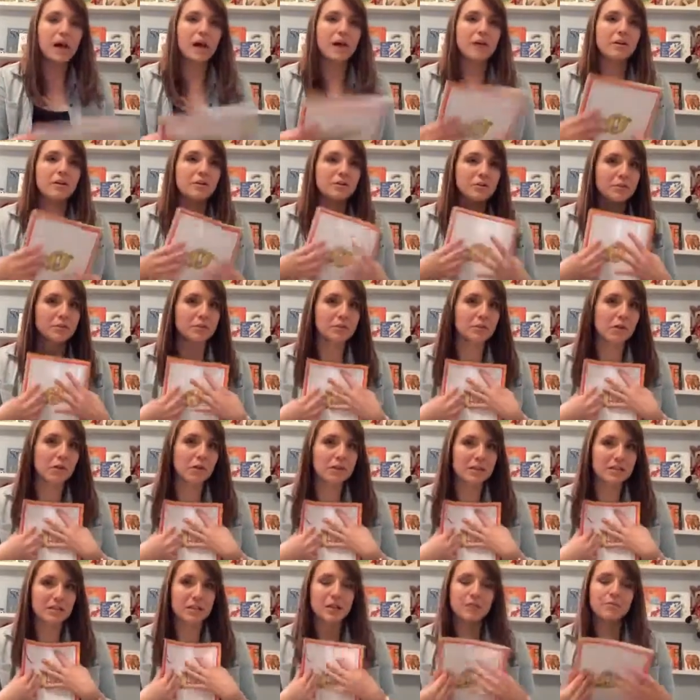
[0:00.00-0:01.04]
Another
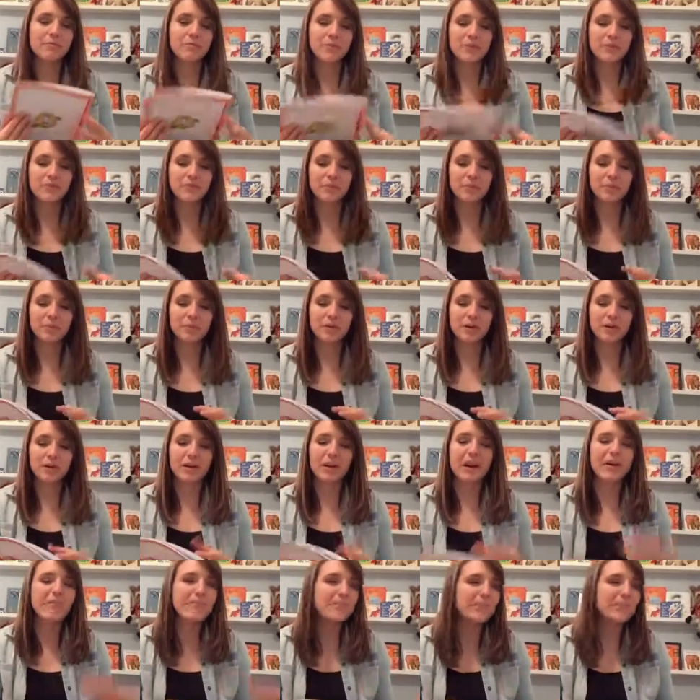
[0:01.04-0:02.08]
longtime favorite book.
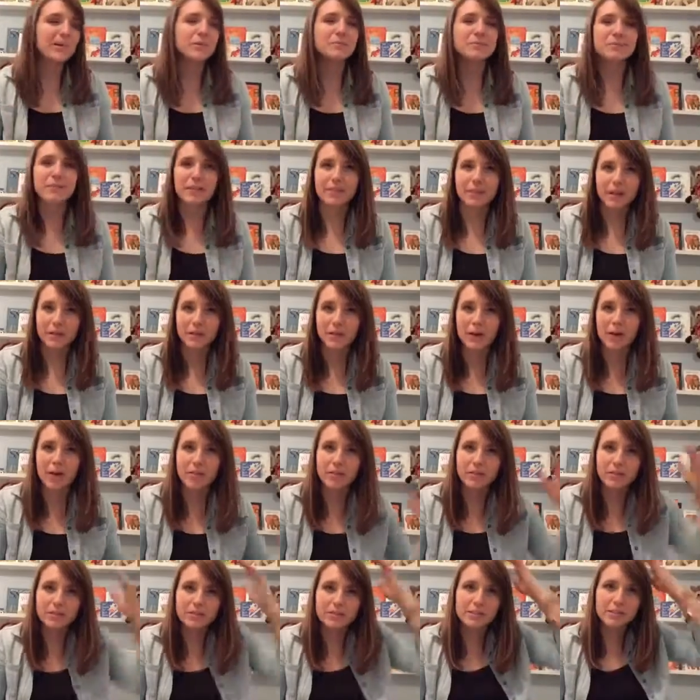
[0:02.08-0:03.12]
I feel like I'm saying that about all
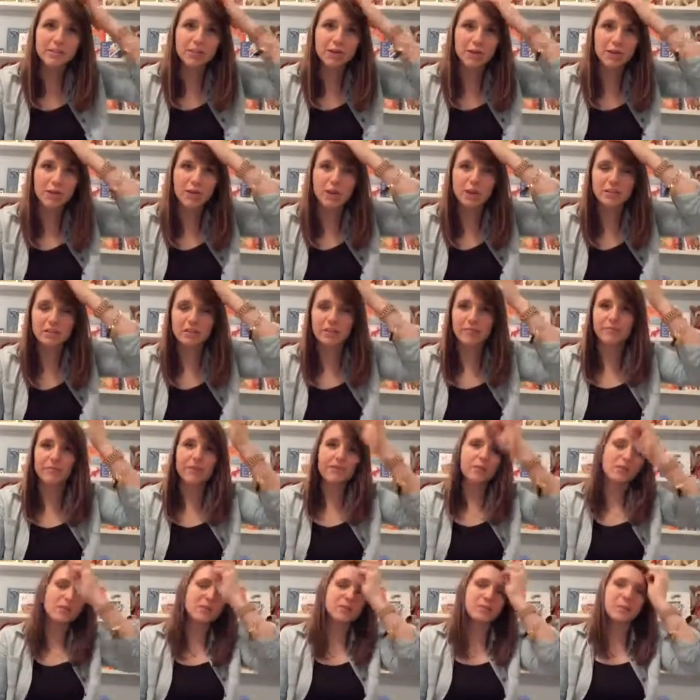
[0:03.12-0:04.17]
these, that they're all longtime
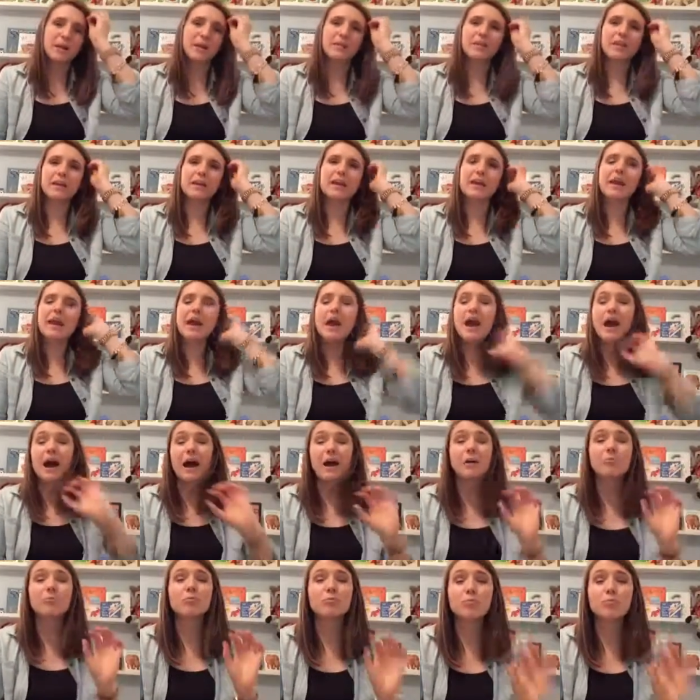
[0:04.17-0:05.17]
favorites, but I